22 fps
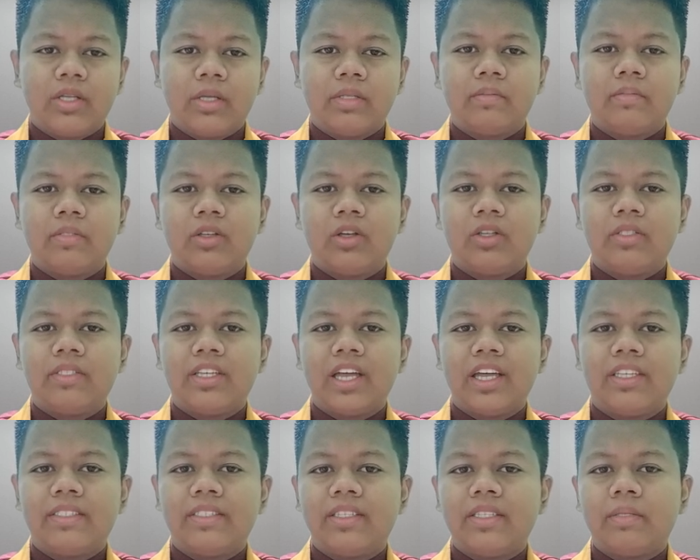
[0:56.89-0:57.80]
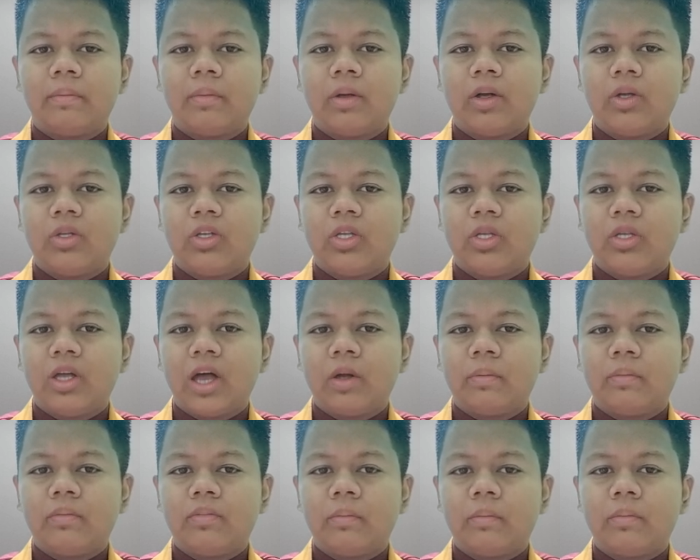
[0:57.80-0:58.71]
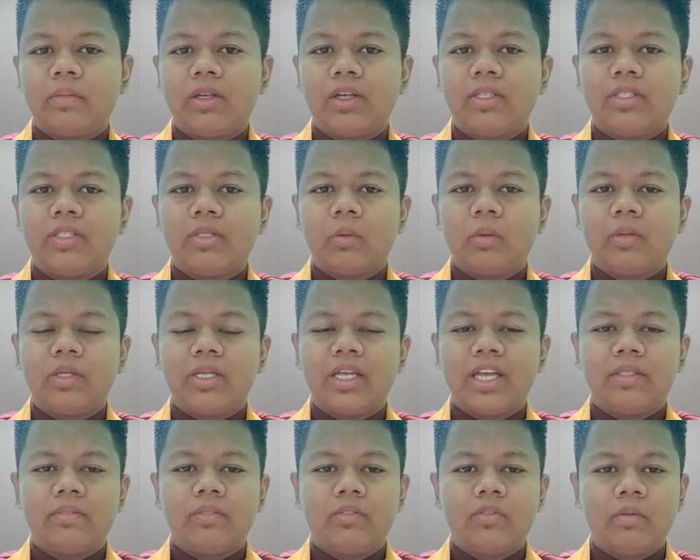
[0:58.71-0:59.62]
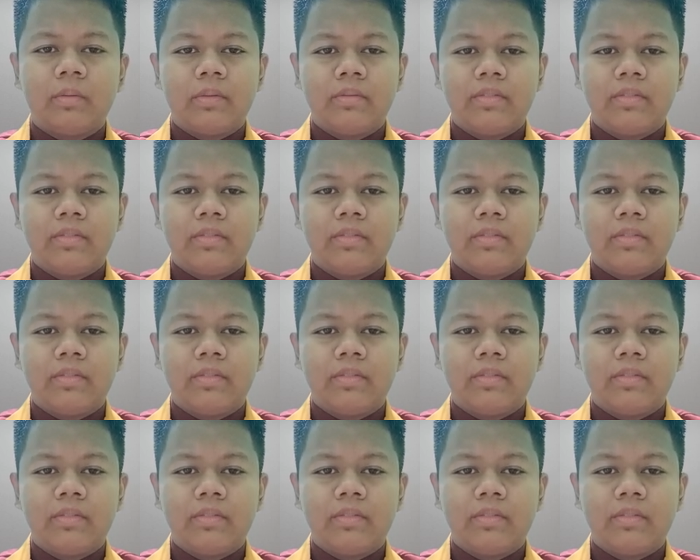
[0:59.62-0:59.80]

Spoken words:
the first assets purchased come from funds received from